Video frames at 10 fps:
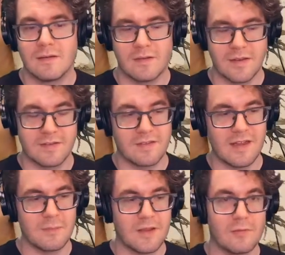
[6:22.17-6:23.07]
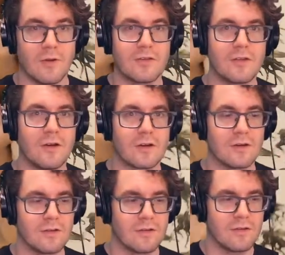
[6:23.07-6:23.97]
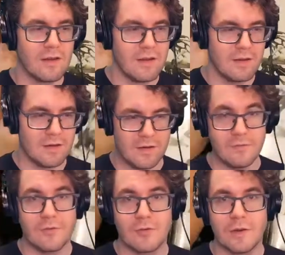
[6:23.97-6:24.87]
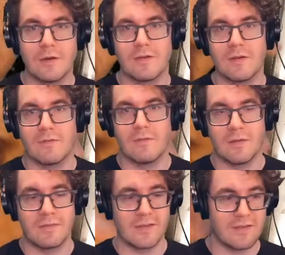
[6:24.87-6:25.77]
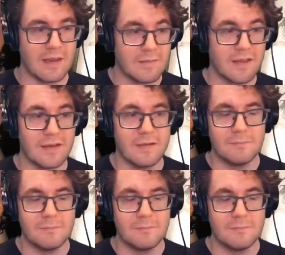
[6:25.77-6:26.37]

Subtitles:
It's the same kit. Ruststalkers and infiltrators have the same kit.